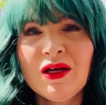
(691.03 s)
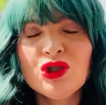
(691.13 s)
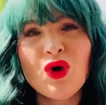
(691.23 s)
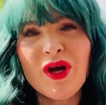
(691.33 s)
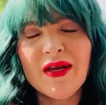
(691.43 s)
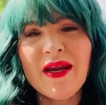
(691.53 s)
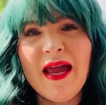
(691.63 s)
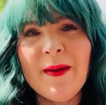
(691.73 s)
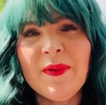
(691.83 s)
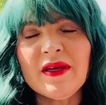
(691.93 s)
joy and
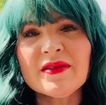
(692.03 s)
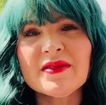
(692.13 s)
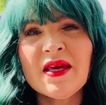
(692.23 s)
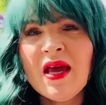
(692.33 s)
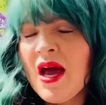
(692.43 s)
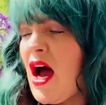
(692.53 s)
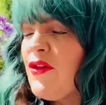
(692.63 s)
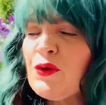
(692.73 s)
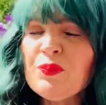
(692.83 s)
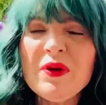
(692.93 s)
happiness.
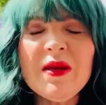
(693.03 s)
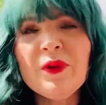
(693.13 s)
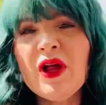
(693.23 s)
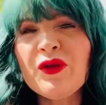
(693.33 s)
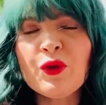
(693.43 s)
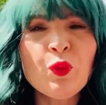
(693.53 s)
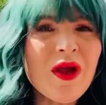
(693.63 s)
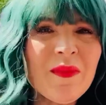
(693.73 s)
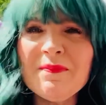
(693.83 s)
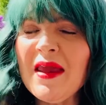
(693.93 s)
Other people, other
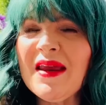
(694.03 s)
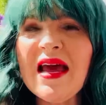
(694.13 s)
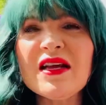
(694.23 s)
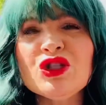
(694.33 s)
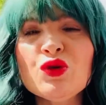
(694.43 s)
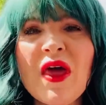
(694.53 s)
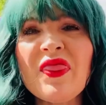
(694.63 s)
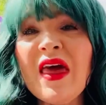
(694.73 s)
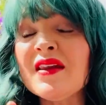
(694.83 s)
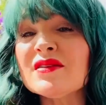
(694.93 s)
women may not do that.
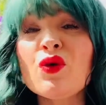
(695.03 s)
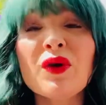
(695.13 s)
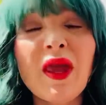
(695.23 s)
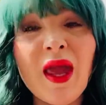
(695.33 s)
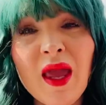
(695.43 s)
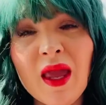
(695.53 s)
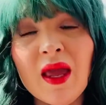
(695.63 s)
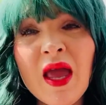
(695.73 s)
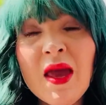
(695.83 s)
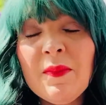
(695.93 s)
That is okay
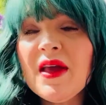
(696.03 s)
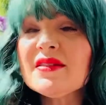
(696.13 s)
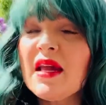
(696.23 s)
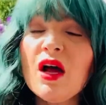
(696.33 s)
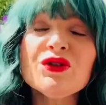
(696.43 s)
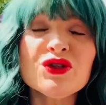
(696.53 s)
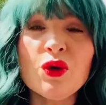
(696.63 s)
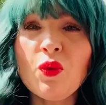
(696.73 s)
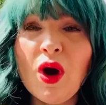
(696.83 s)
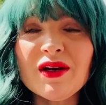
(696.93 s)
because I also
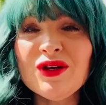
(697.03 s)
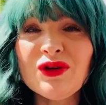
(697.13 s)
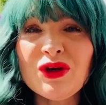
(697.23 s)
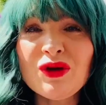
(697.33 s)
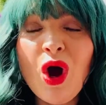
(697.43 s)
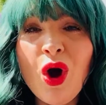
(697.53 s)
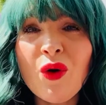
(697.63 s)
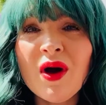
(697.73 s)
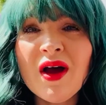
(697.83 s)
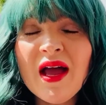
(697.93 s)
want you to
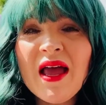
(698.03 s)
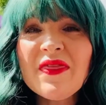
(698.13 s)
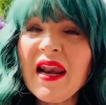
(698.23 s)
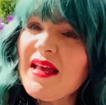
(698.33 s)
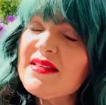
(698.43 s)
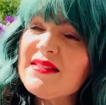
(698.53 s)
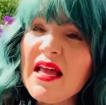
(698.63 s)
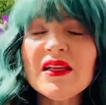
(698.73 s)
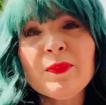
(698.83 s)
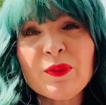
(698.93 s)
know that I
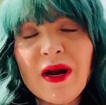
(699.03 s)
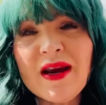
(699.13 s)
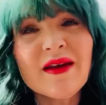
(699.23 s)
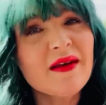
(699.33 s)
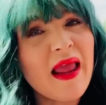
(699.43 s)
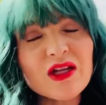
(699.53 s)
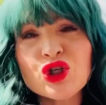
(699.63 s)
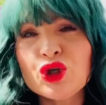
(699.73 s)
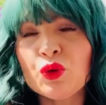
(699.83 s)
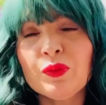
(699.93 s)
celebrate
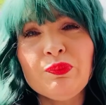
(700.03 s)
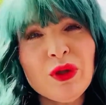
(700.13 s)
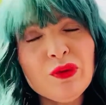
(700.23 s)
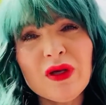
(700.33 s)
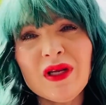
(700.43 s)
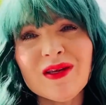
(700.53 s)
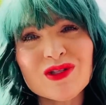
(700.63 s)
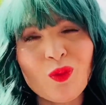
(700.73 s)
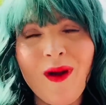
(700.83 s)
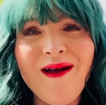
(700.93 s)
natural beauty
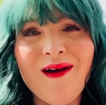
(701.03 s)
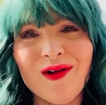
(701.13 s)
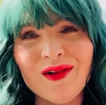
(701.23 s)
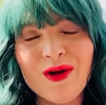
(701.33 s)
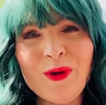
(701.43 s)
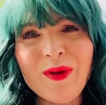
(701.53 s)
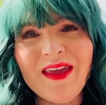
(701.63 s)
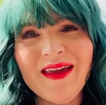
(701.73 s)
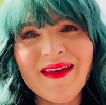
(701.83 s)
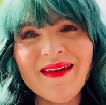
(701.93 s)
as well,
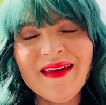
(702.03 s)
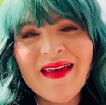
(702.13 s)
okay?